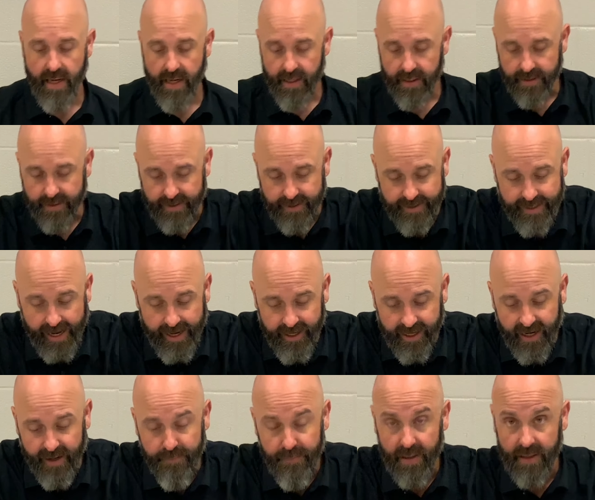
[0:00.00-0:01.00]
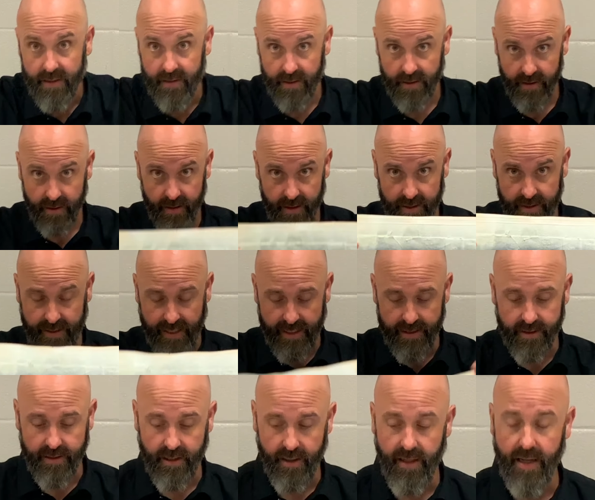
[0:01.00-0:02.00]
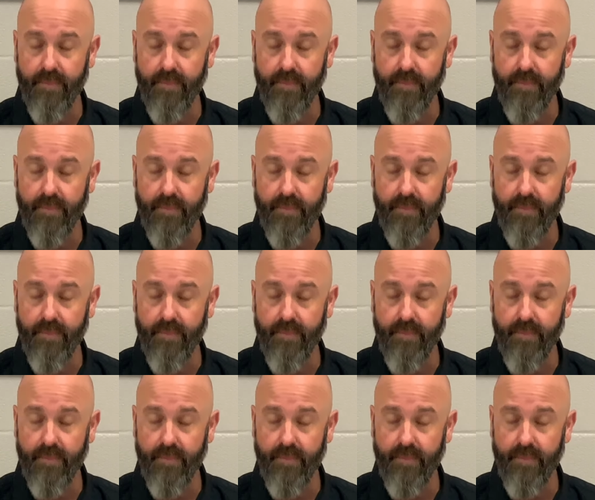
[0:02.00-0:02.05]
Set up the stencil,